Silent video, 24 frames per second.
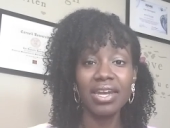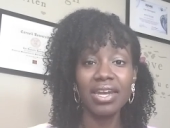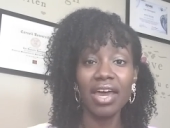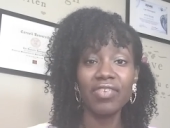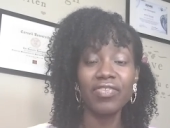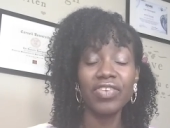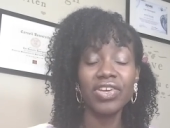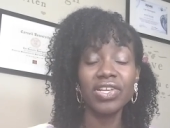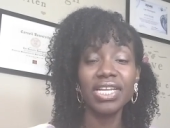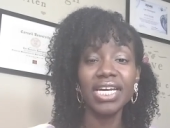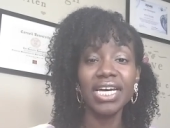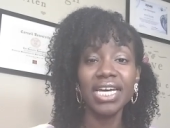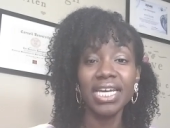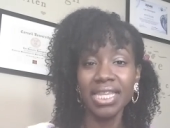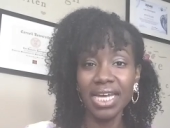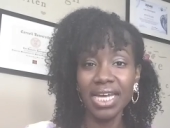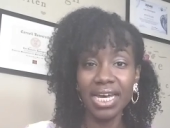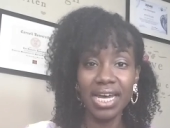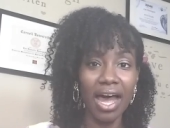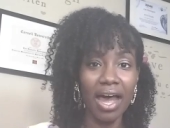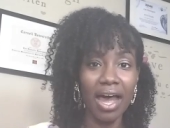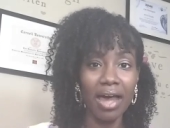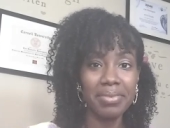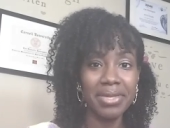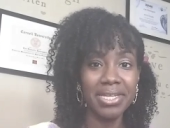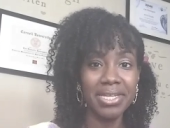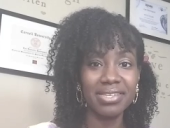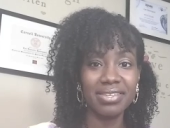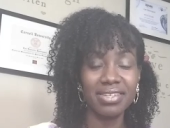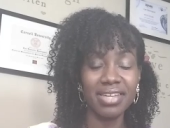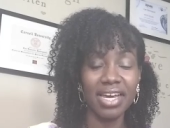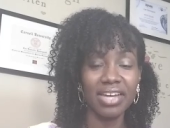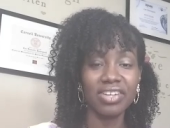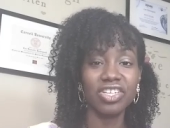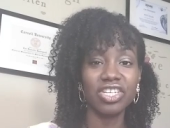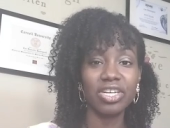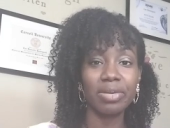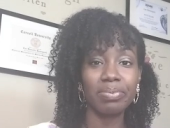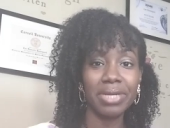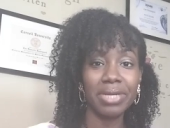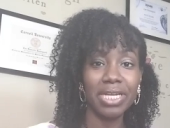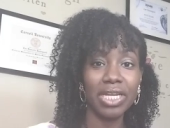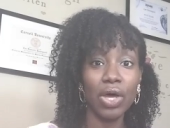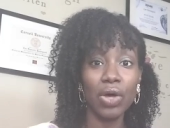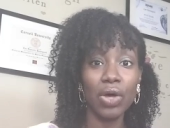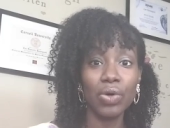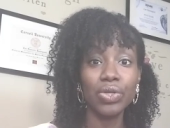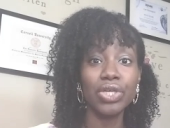Now, if you look in the comments section
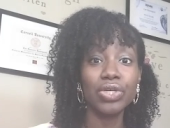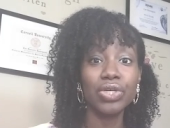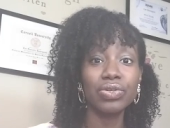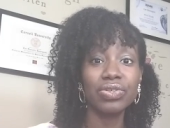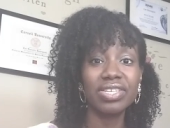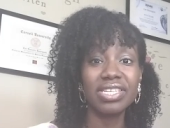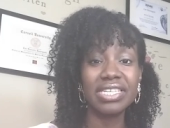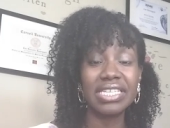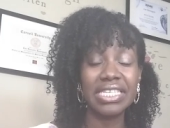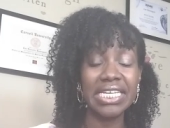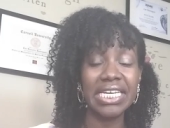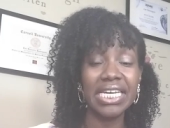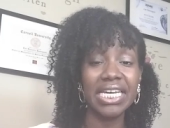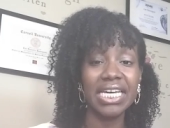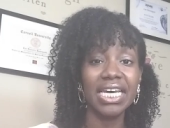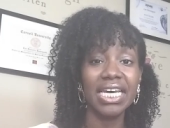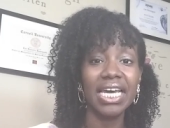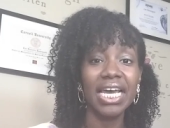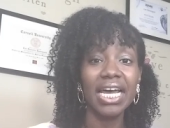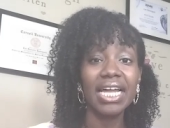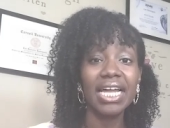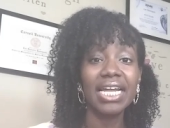below, you'll see